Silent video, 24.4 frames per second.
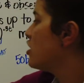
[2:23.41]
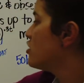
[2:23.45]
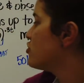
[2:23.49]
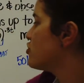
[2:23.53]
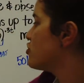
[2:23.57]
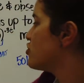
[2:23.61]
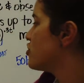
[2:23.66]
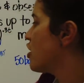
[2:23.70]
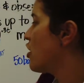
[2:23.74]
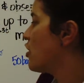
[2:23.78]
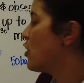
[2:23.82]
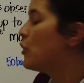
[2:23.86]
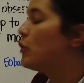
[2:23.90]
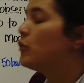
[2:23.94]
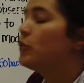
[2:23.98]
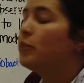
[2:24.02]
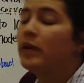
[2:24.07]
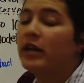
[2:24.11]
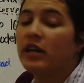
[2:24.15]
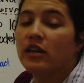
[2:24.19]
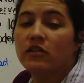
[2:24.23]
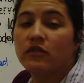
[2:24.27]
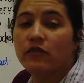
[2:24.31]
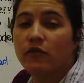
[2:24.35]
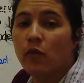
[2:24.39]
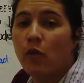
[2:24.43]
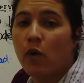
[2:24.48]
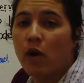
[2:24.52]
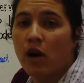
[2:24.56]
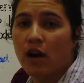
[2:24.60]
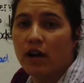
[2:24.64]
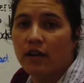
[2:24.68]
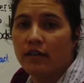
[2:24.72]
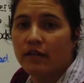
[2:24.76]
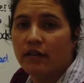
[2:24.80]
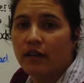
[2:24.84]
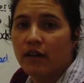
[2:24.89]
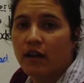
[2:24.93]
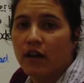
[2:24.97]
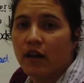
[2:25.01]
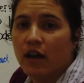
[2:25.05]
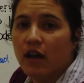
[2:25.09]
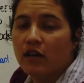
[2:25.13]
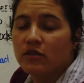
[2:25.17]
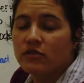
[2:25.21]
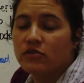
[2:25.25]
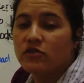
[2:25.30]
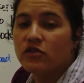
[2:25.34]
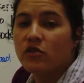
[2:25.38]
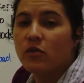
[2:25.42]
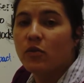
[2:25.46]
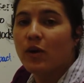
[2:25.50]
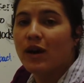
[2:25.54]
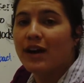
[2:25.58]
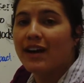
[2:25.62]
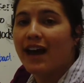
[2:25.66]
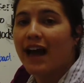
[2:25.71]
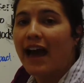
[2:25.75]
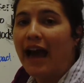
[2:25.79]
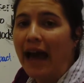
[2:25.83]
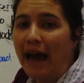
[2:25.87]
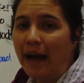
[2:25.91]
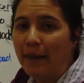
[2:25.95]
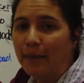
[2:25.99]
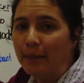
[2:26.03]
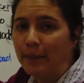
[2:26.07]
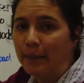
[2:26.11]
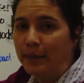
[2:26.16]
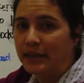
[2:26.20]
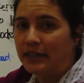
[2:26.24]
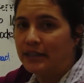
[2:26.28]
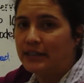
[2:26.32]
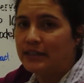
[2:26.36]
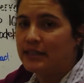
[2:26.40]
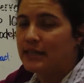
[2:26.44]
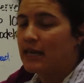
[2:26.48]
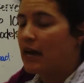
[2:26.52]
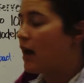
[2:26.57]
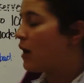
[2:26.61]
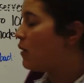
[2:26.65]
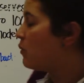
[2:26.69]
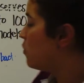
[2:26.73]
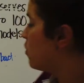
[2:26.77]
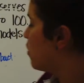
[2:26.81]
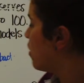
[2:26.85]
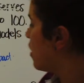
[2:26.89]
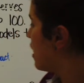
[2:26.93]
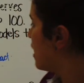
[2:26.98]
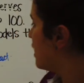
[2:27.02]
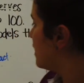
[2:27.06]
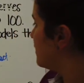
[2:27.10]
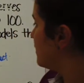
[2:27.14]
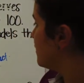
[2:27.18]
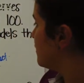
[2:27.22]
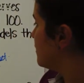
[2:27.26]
Show P of 1. So what happens at 1?